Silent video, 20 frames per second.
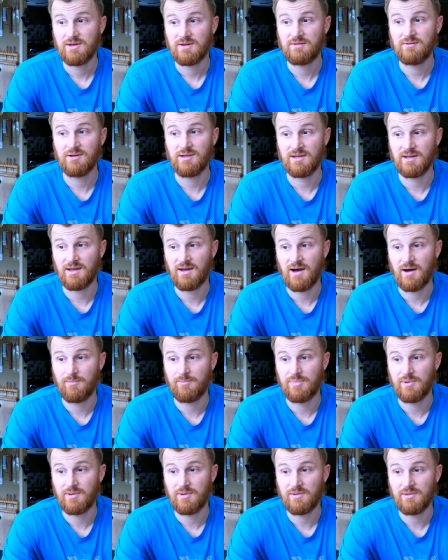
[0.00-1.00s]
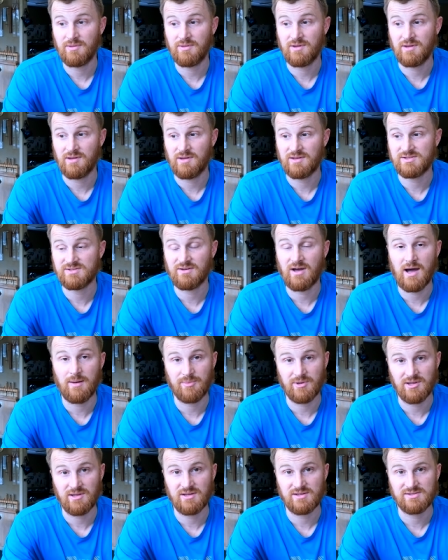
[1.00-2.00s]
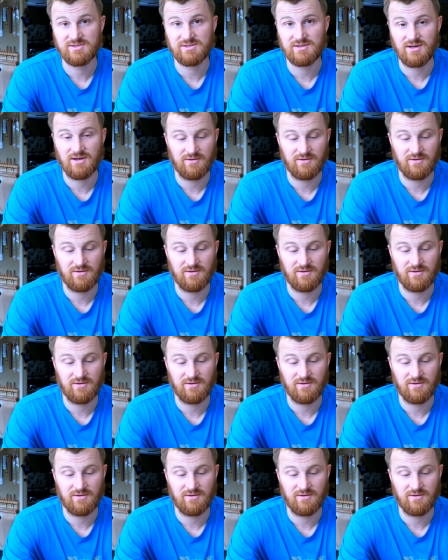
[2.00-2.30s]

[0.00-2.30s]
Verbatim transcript: cleaning up the sloppiness